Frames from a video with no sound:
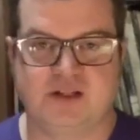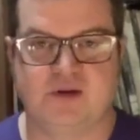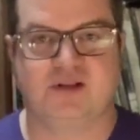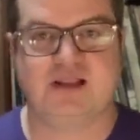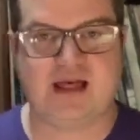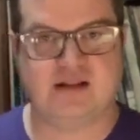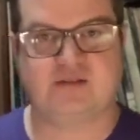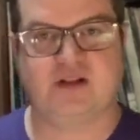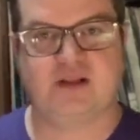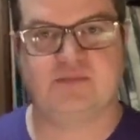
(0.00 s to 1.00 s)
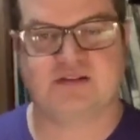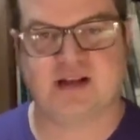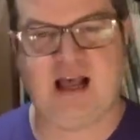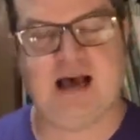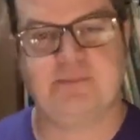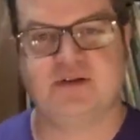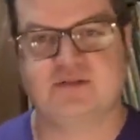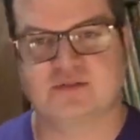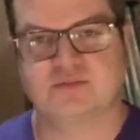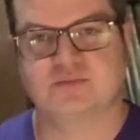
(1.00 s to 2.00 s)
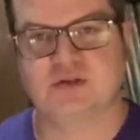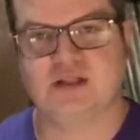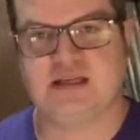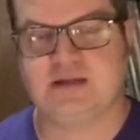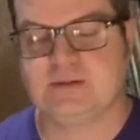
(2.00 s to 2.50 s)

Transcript: There are a lot of developments that happened really,